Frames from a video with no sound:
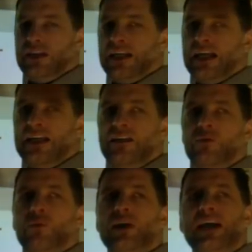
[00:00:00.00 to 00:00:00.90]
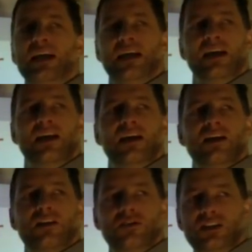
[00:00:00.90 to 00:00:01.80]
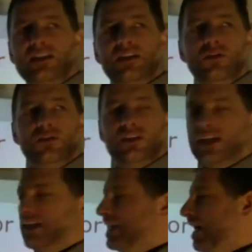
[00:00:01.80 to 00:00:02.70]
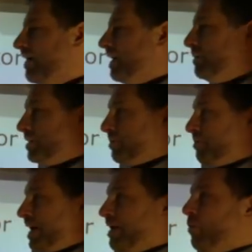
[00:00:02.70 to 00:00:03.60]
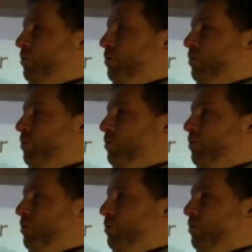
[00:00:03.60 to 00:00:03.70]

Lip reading: they can then reconstitute the entire image by